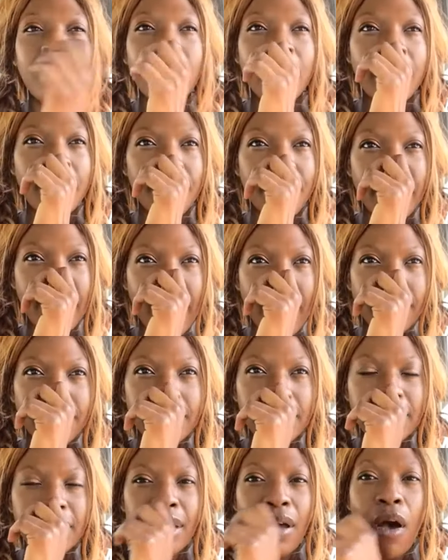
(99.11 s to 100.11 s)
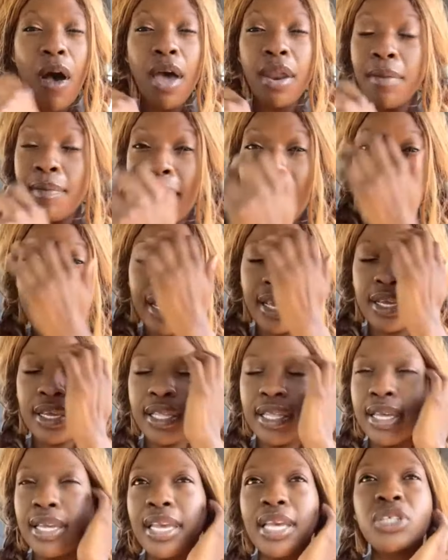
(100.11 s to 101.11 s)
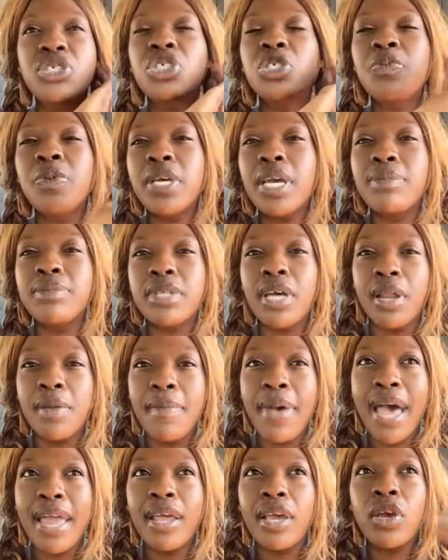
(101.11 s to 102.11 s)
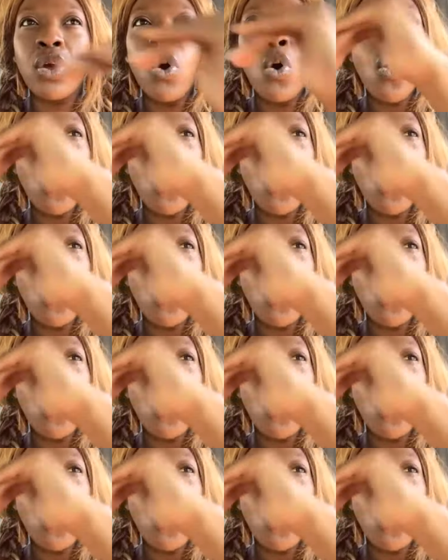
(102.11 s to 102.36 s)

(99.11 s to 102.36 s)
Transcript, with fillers: it becomes automatic. Like it just becomes automatic.